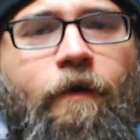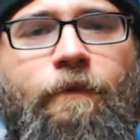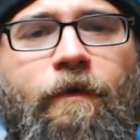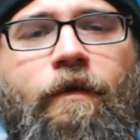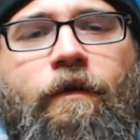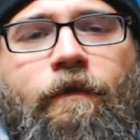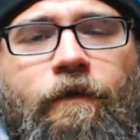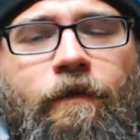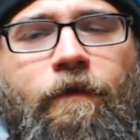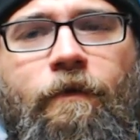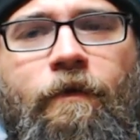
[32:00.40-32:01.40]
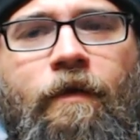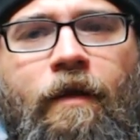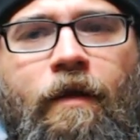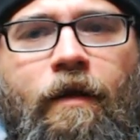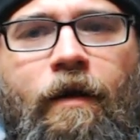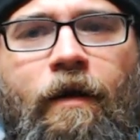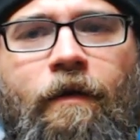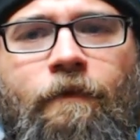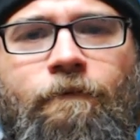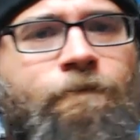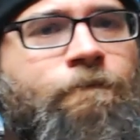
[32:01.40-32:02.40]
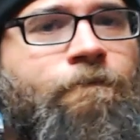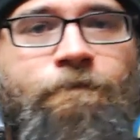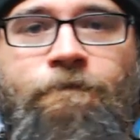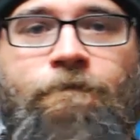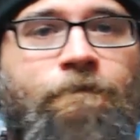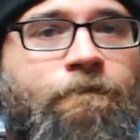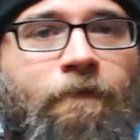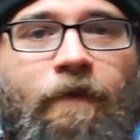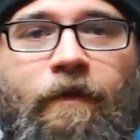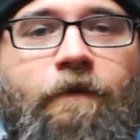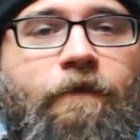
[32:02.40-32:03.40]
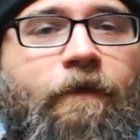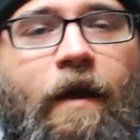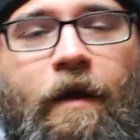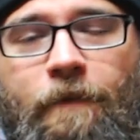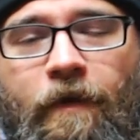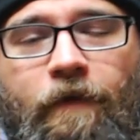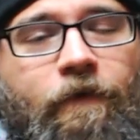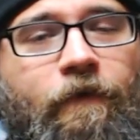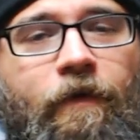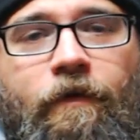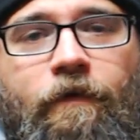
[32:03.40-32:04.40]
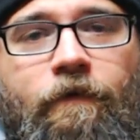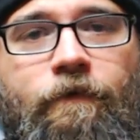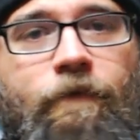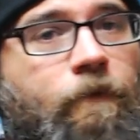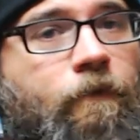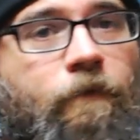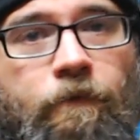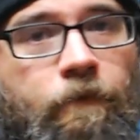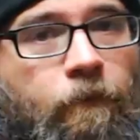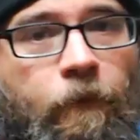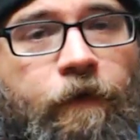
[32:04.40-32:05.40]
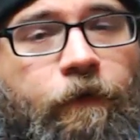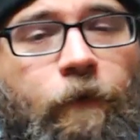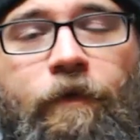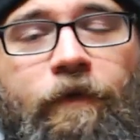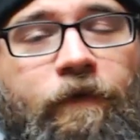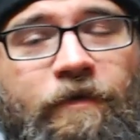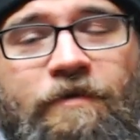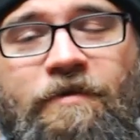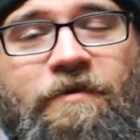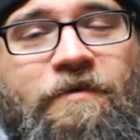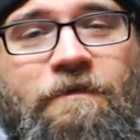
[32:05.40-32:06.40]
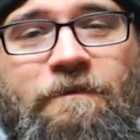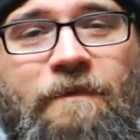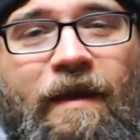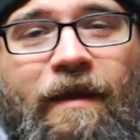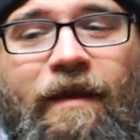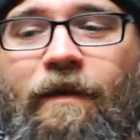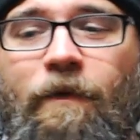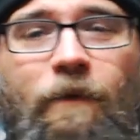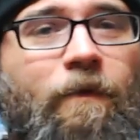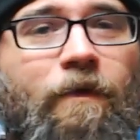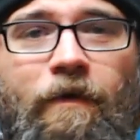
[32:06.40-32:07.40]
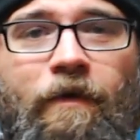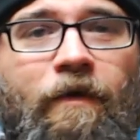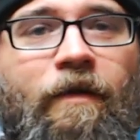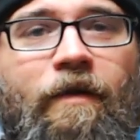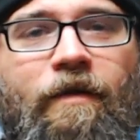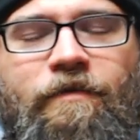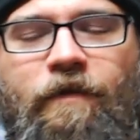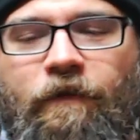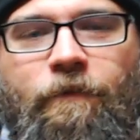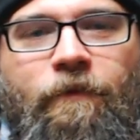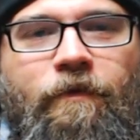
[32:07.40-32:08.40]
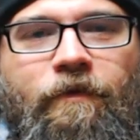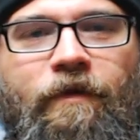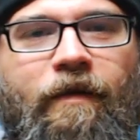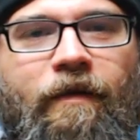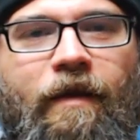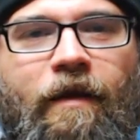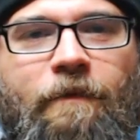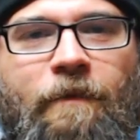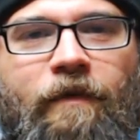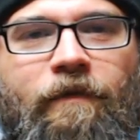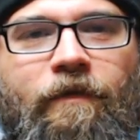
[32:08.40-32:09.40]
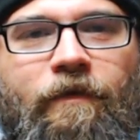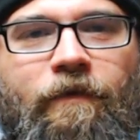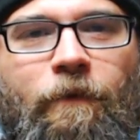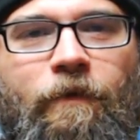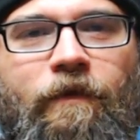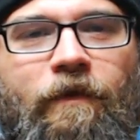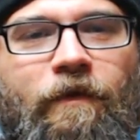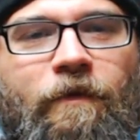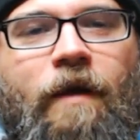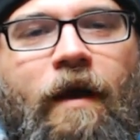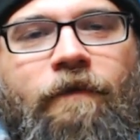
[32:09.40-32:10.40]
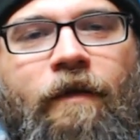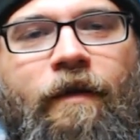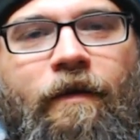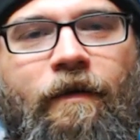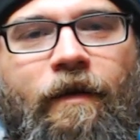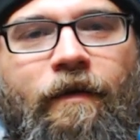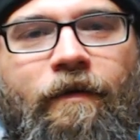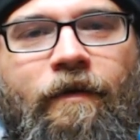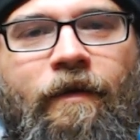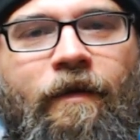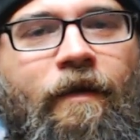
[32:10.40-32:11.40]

I hope you did too. Um, leave comments of weird toy decisions you made, or just some little knick-knack monster toys that you have laying around.